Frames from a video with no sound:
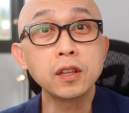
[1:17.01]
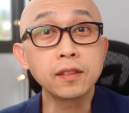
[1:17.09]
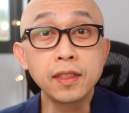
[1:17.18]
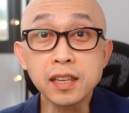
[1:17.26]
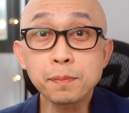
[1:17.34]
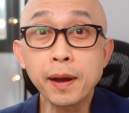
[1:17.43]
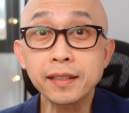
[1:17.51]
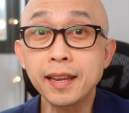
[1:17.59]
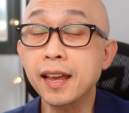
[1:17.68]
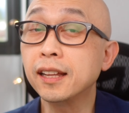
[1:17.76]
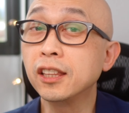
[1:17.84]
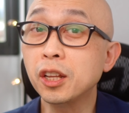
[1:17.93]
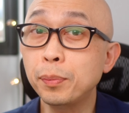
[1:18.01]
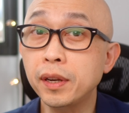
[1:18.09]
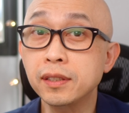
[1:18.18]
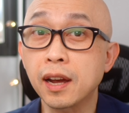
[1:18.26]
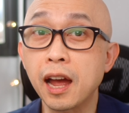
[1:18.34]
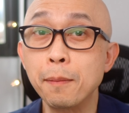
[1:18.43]
This might take a little bit
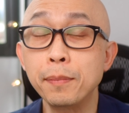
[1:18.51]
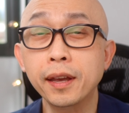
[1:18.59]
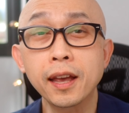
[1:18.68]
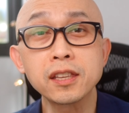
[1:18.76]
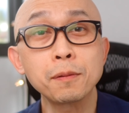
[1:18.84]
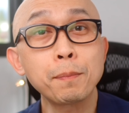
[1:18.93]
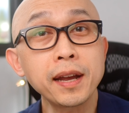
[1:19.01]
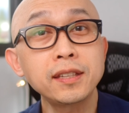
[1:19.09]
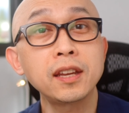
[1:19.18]
of time because it might